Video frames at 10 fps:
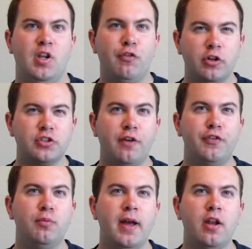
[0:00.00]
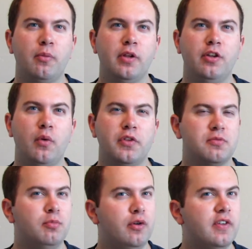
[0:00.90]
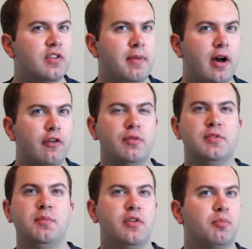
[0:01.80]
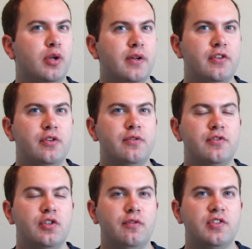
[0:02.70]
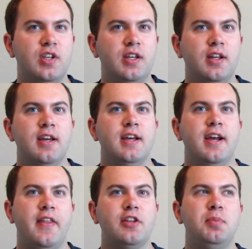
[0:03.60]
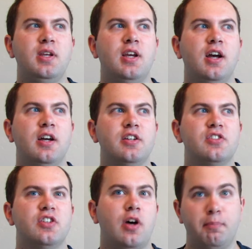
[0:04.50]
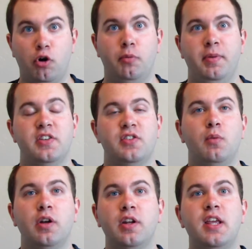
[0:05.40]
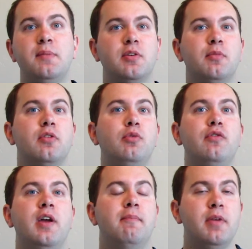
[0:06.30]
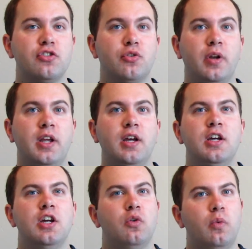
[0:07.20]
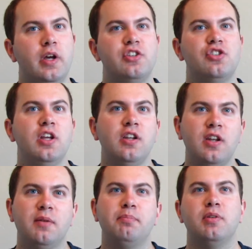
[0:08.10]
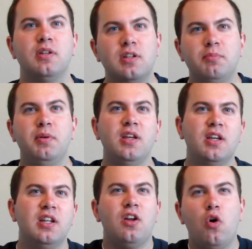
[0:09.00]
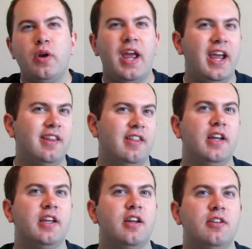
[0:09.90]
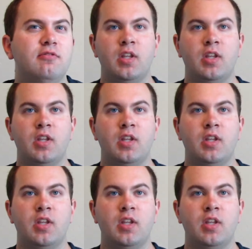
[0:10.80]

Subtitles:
Now first off, you might not really know what this movie's about from some of the previews you've seen, and that's because it's on purpose. They wanted to keep some of the movie a mystery, which ended up being an okay thing.